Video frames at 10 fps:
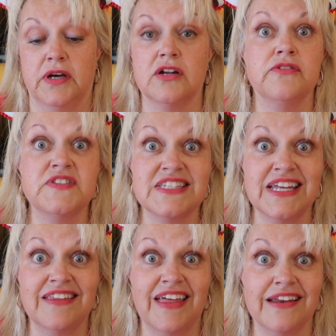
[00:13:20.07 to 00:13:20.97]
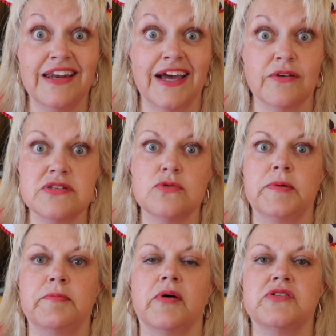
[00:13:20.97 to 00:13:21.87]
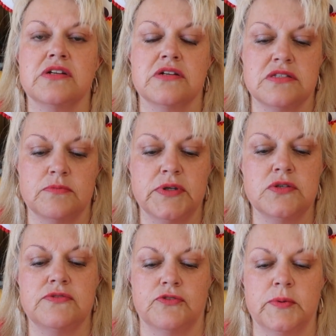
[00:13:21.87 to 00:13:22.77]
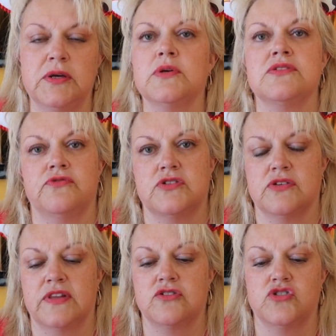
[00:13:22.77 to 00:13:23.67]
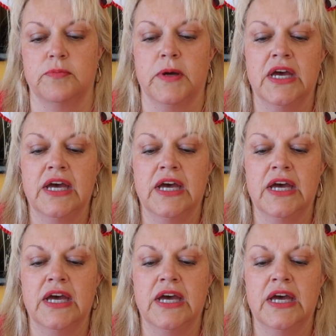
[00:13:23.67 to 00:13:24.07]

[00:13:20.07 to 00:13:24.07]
I'd love to stay there now because it'll be modernised and beautiful, but it wasn't for us on that trip.